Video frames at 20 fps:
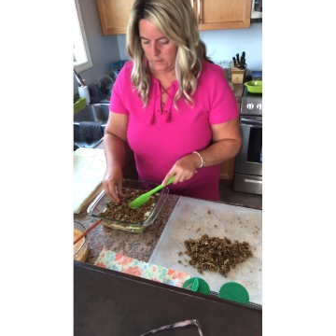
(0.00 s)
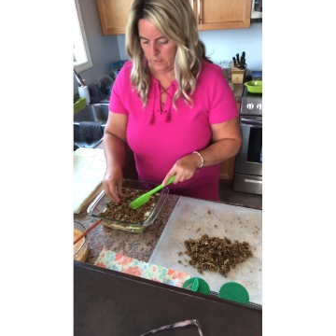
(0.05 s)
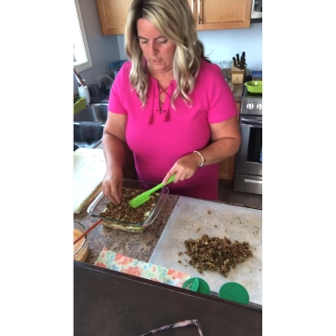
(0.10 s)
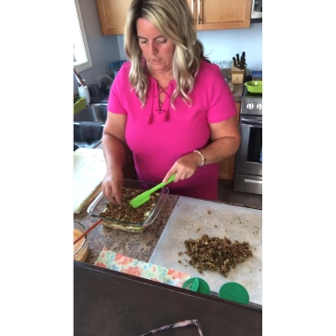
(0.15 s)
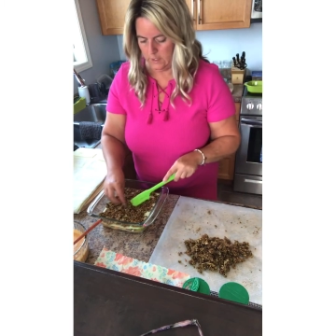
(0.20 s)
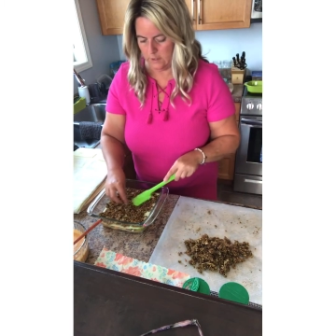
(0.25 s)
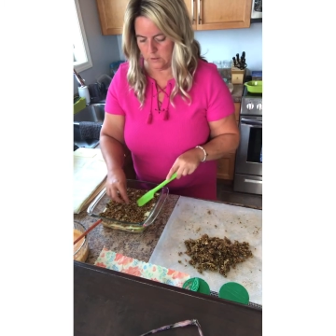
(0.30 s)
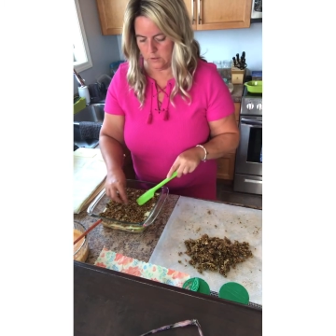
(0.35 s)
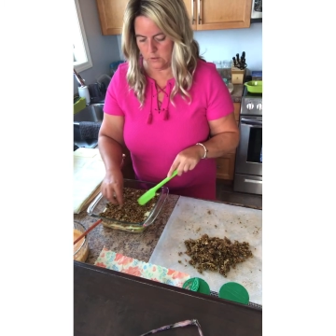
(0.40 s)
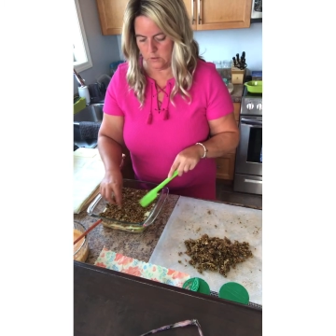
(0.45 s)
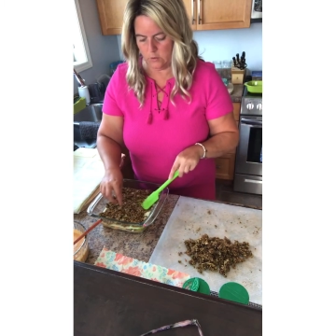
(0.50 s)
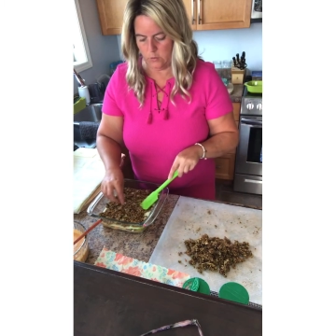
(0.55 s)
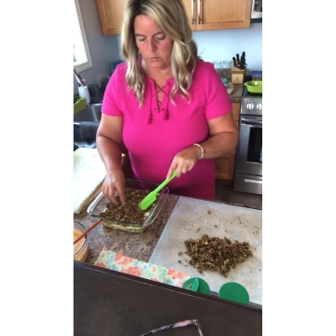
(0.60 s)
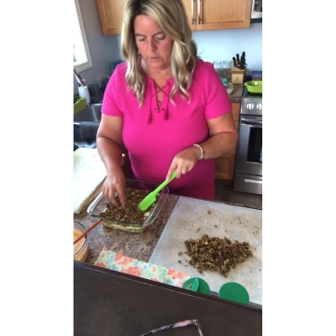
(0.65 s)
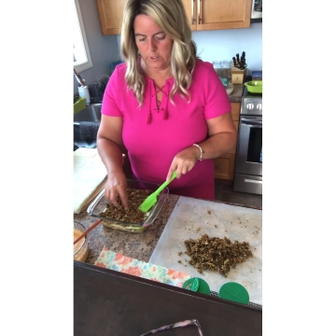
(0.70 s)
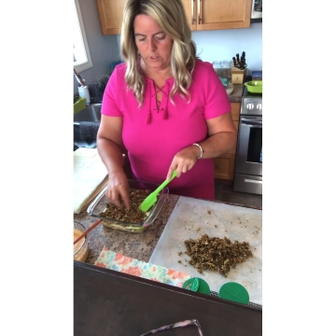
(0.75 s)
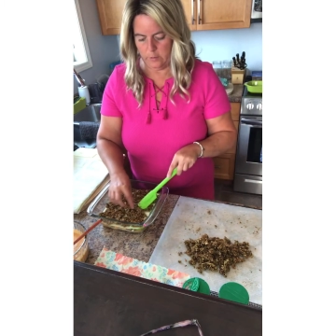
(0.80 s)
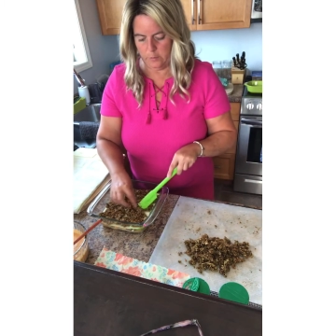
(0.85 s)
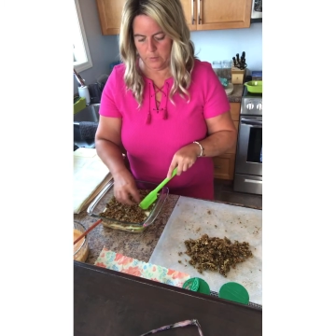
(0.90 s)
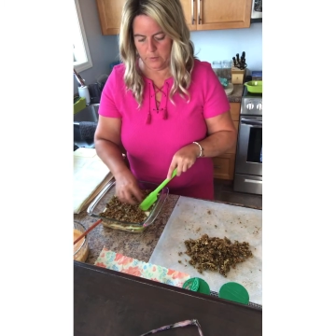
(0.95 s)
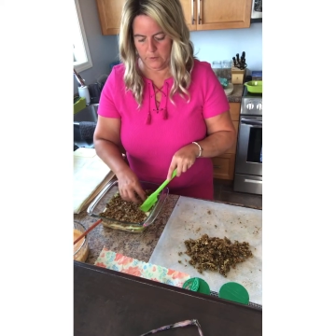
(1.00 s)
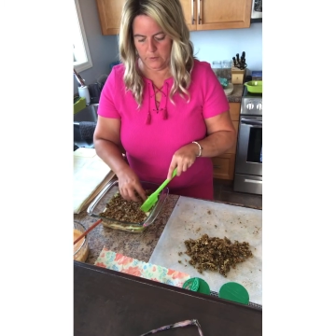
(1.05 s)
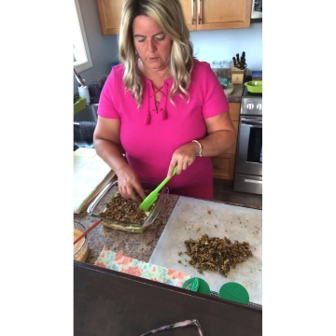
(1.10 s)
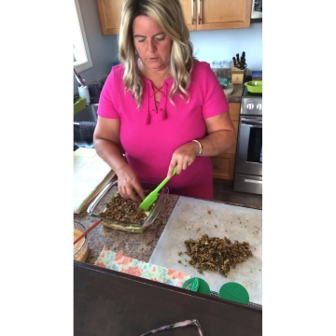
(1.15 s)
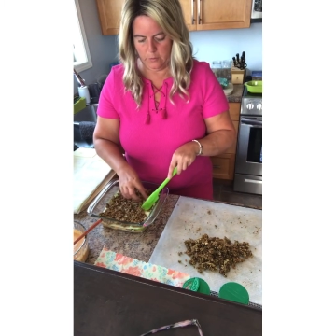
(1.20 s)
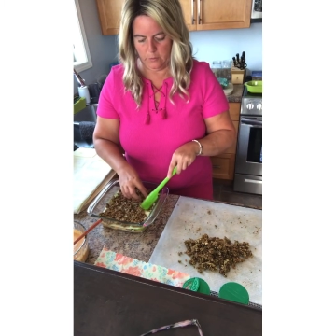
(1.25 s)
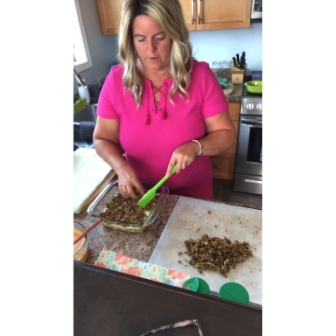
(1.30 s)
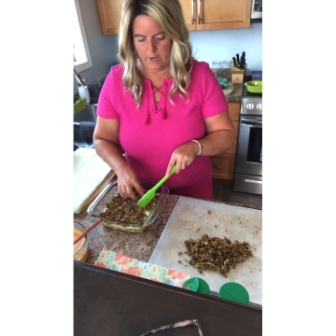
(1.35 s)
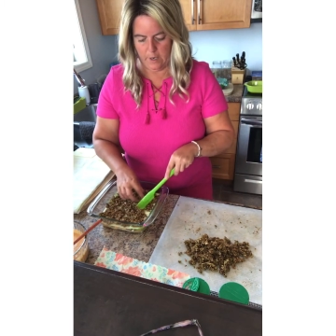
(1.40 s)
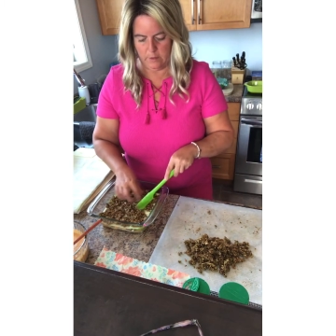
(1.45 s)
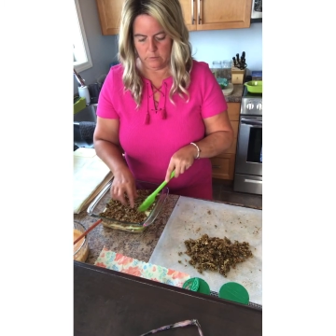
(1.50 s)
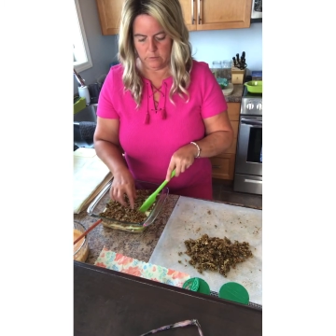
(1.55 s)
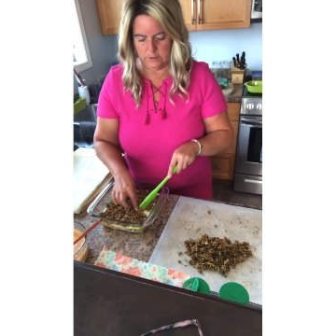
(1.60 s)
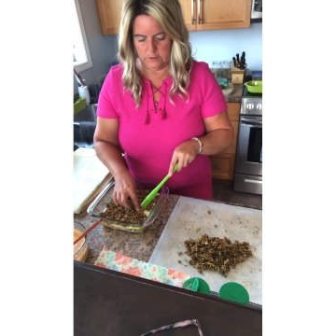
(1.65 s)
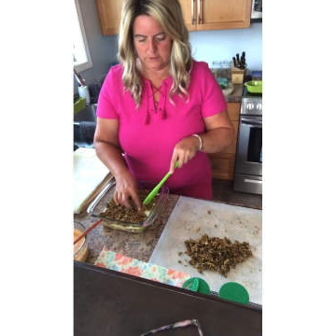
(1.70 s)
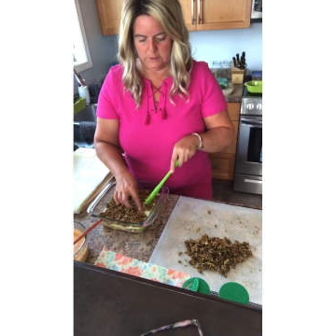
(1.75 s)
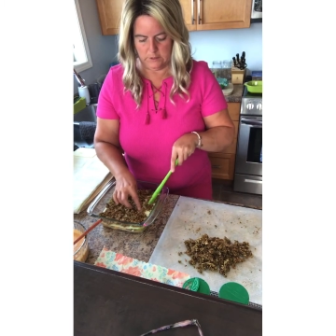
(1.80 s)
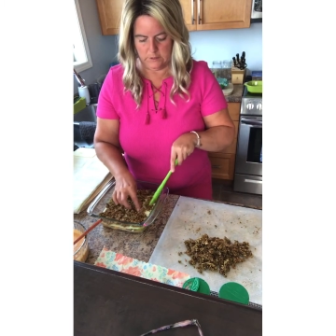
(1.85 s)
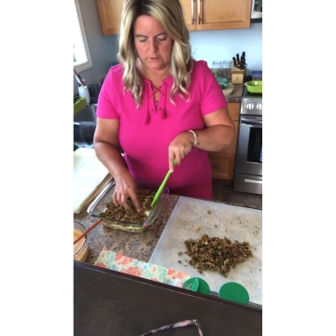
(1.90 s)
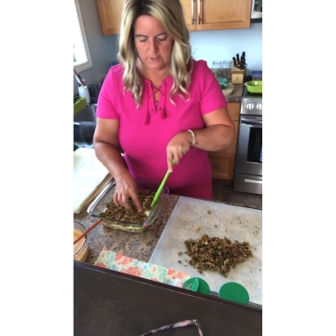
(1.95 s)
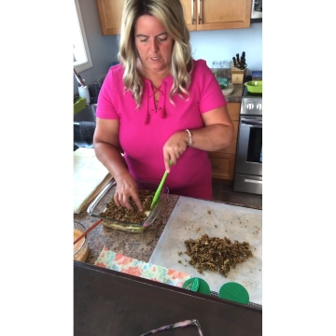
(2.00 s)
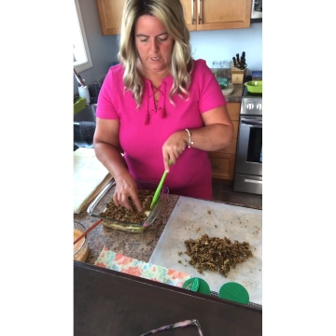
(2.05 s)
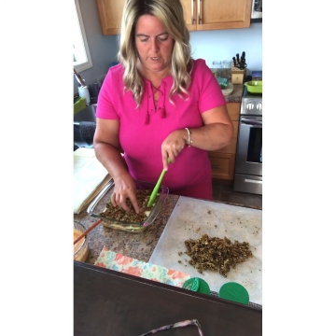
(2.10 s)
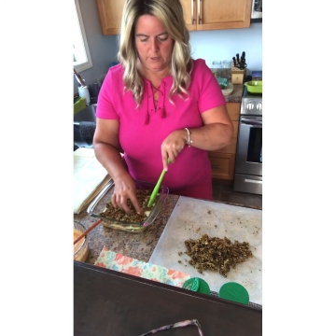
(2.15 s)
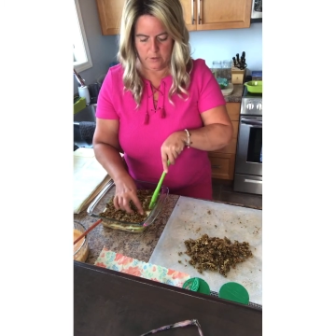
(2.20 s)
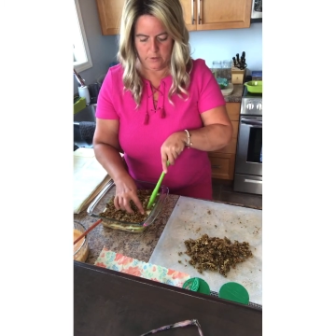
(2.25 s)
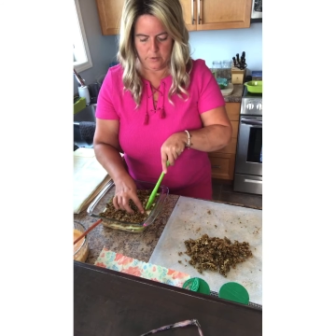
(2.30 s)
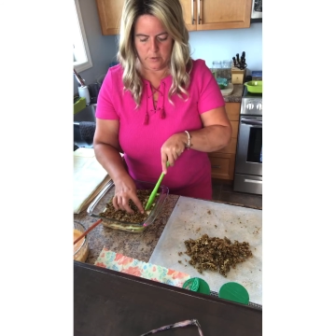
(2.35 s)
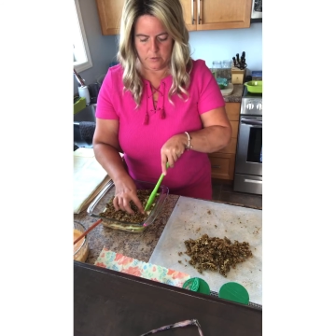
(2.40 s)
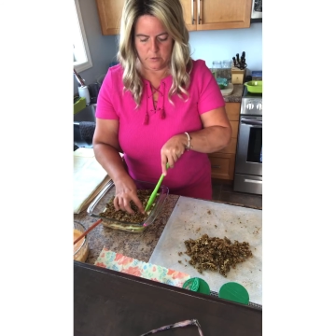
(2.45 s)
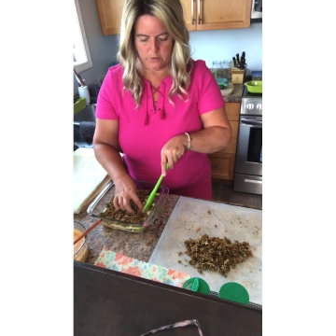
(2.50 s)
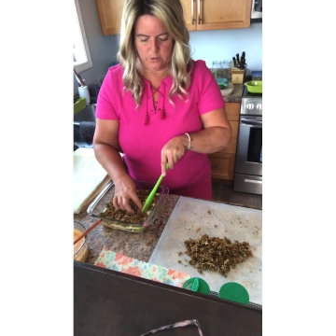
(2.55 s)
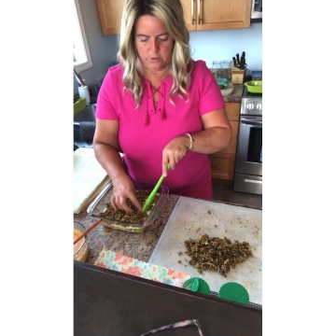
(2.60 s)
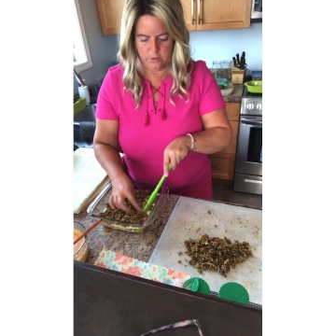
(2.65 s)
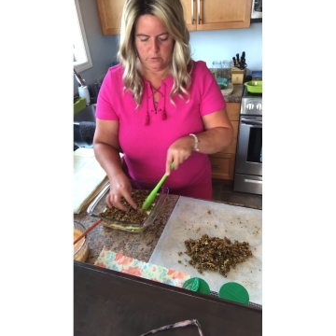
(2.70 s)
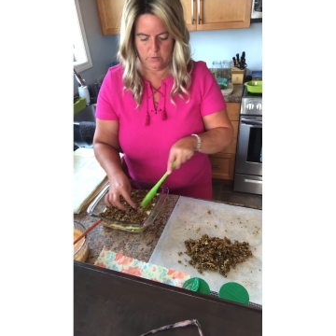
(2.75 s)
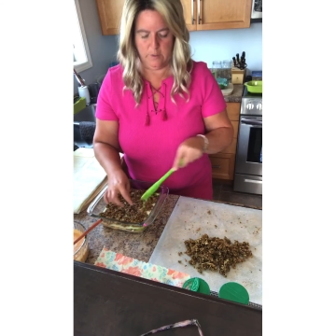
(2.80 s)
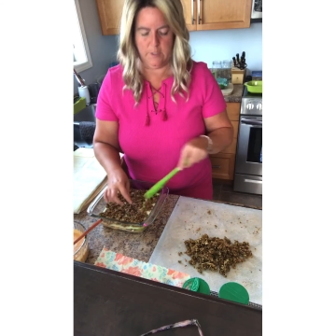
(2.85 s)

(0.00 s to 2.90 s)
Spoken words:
And so when you put the ground in the dehydrator too,